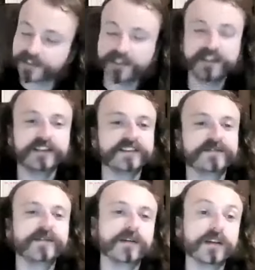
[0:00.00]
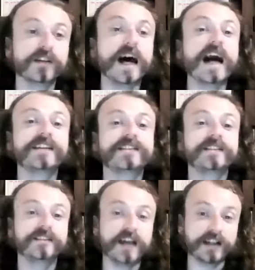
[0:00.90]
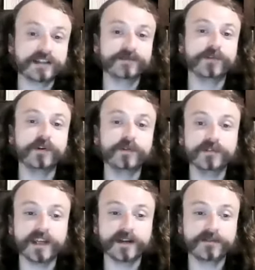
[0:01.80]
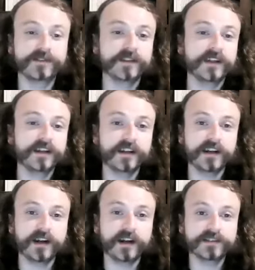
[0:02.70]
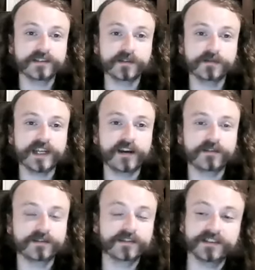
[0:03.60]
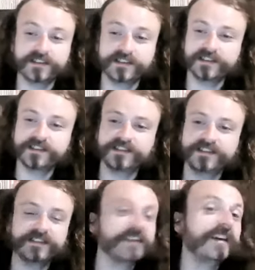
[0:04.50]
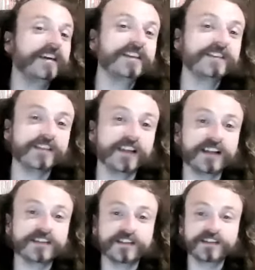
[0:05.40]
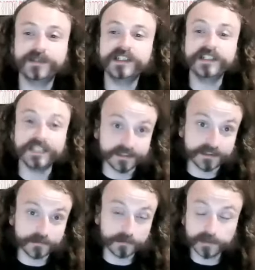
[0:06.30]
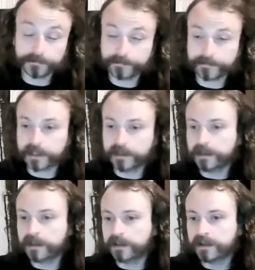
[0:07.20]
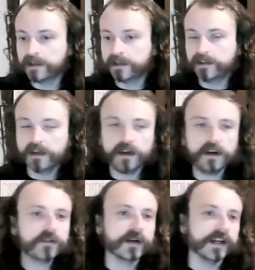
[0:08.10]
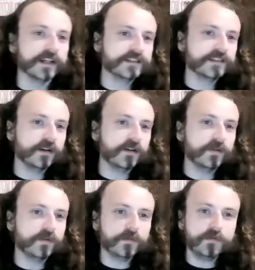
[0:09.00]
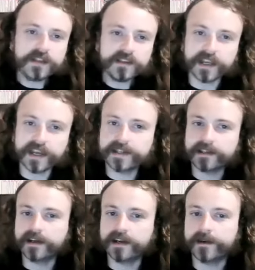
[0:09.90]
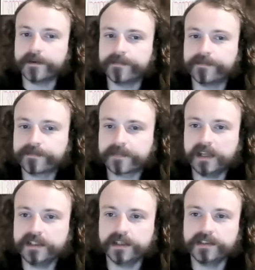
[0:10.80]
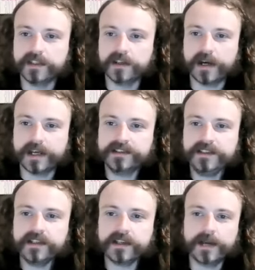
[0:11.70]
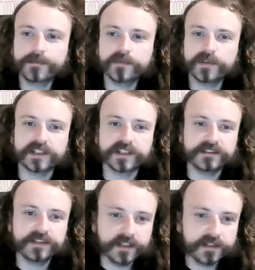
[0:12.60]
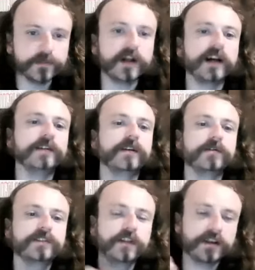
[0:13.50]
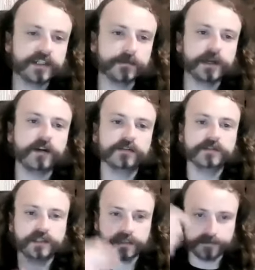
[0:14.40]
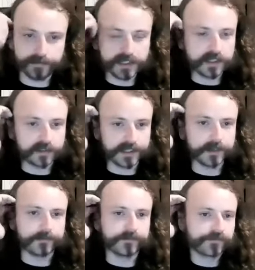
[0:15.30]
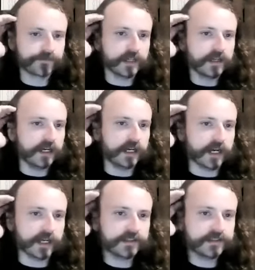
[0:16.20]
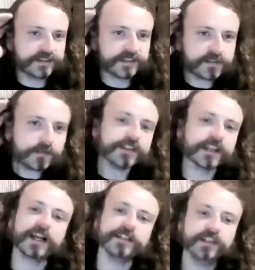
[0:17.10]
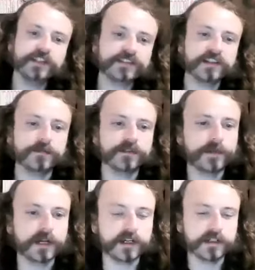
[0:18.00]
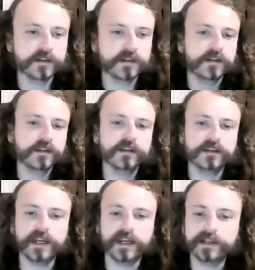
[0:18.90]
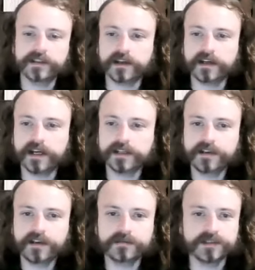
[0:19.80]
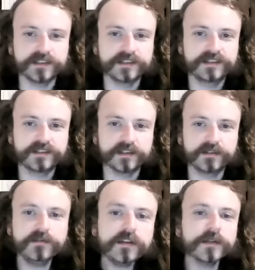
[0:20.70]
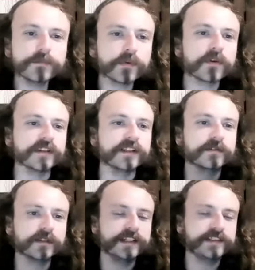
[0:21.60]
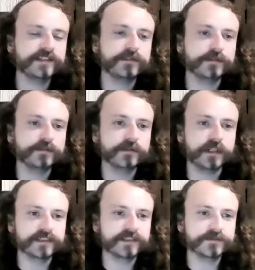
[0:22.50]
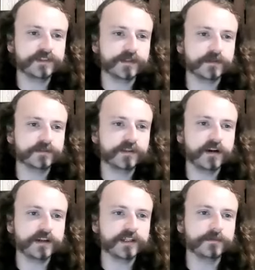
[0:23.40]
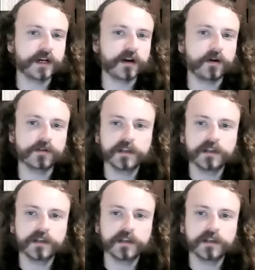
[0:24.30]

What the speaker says: there's lots and lots of road left to go down, and it's not going to be an easy one. All right, so with that, I think I'm going to continue on. We're talking about BLM. There's a story that I just stumbled upon that I thought was really important, and it relates to some stuff that we're talking about